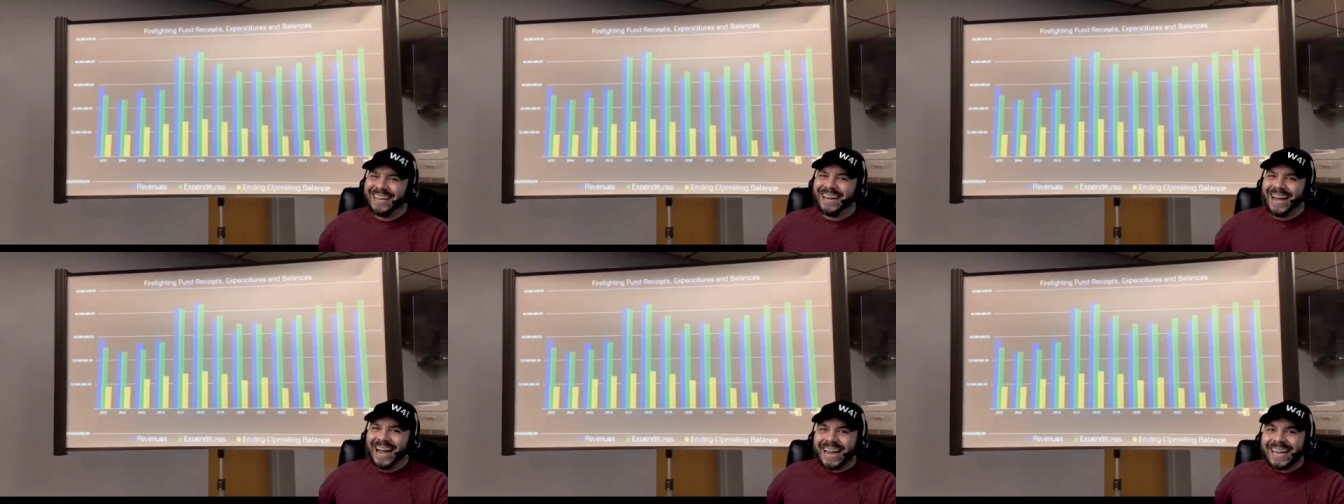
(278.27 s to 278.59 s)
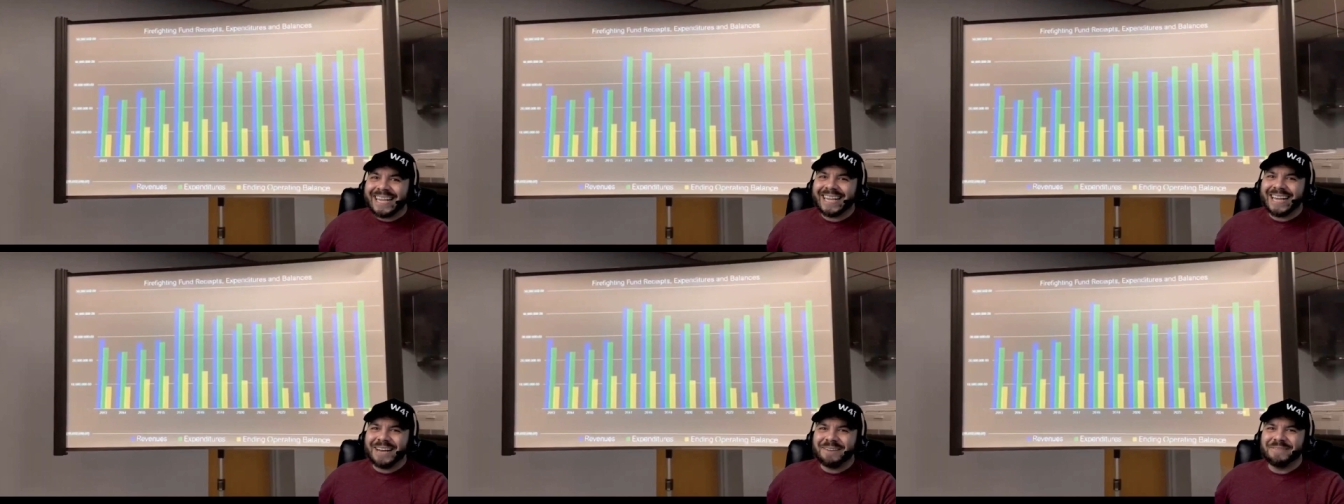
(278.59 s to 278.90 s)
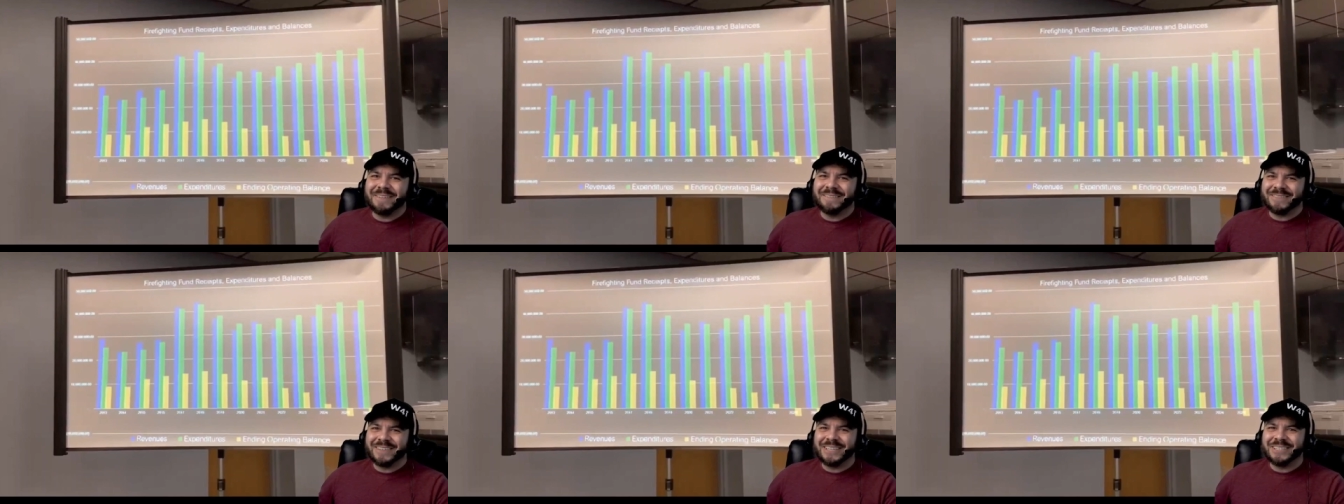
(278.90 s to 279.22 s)
I said
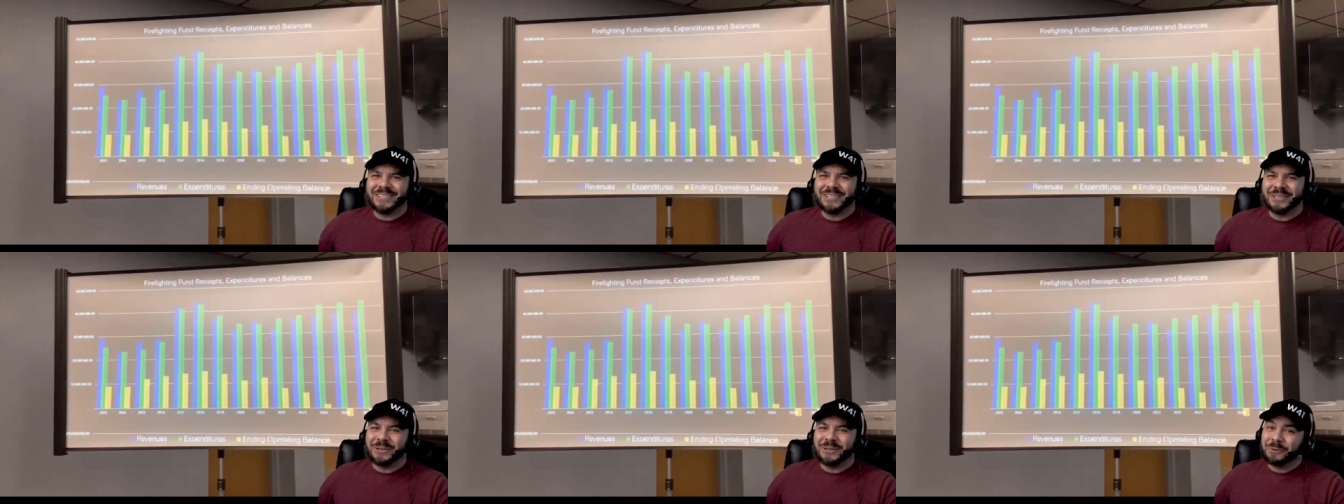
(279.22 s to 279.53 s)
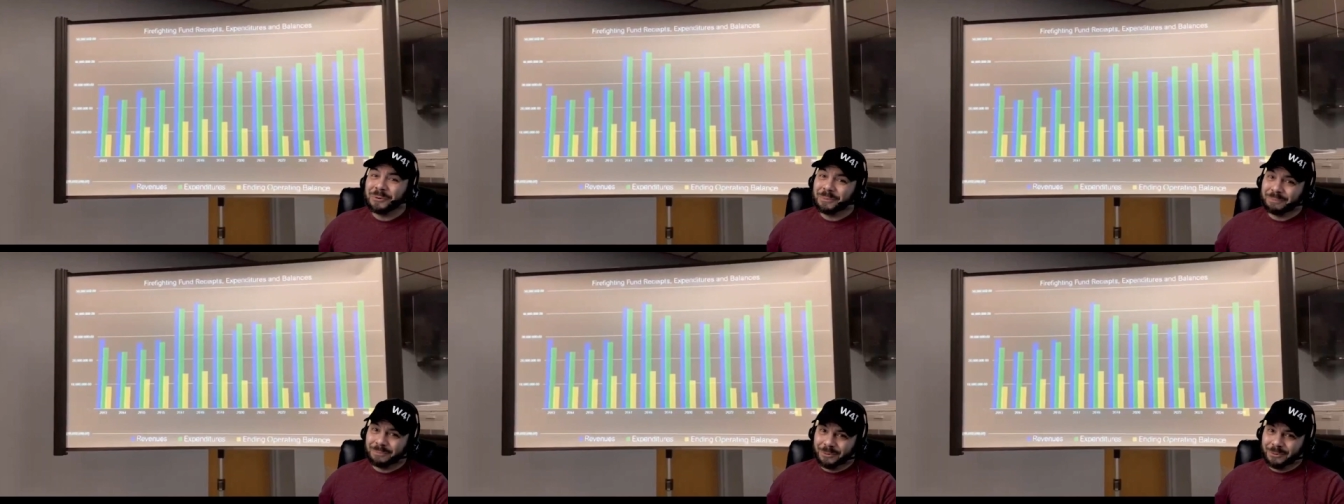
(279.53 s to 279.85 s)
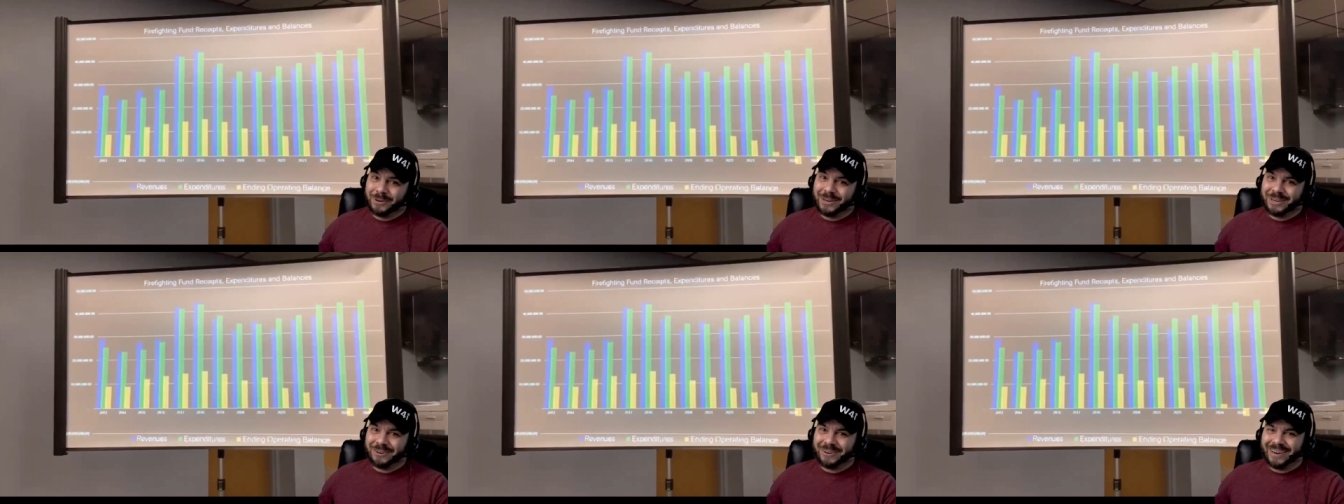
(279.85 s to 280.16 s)
52.
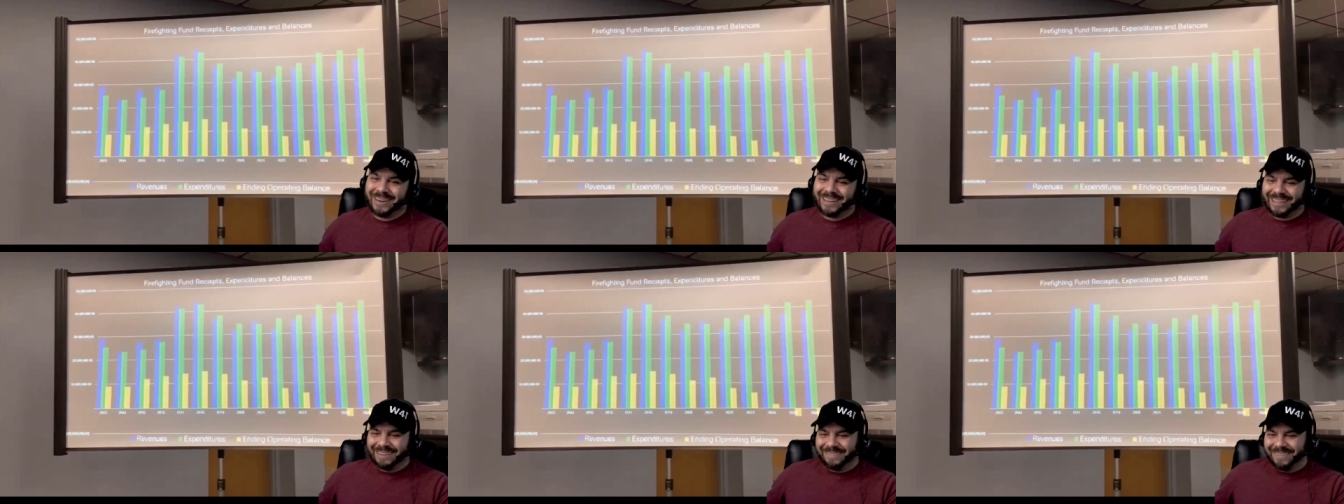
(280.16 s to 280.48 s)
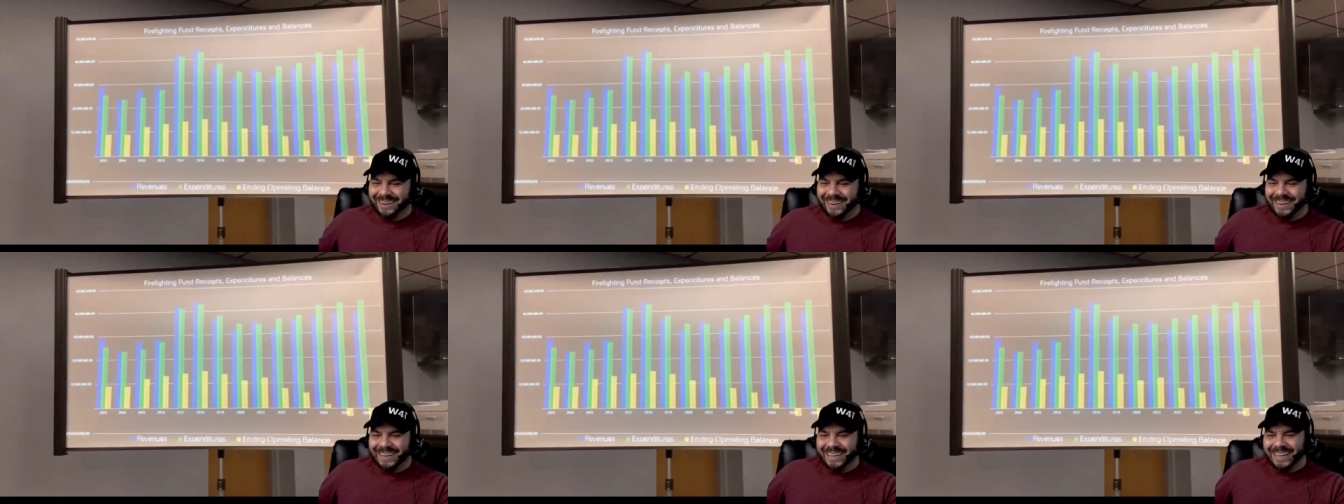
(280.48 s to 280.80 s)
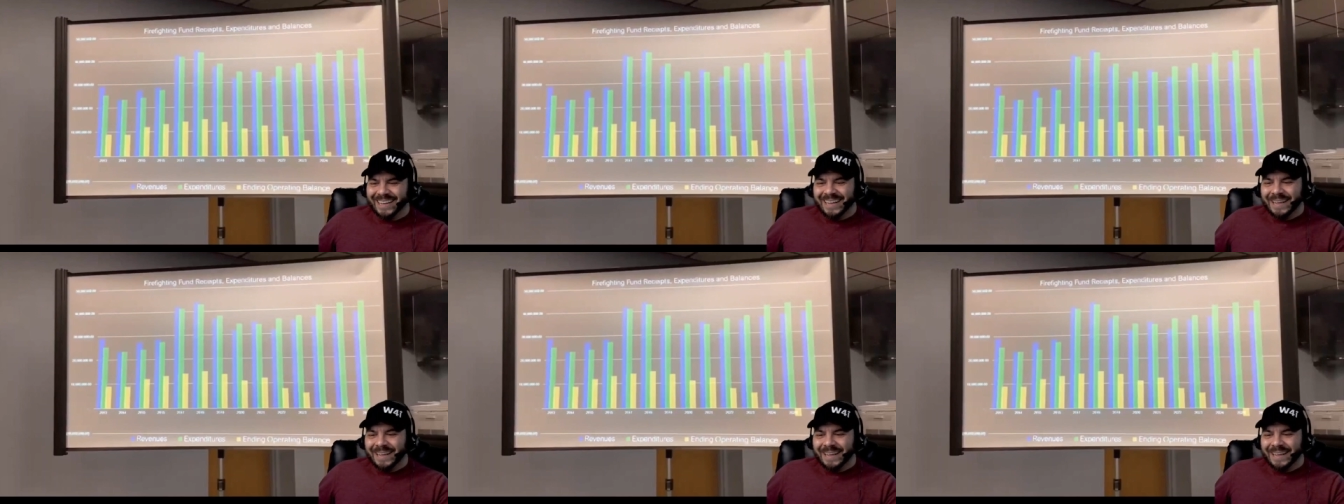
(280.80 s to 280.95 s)
Pretty crazy, right?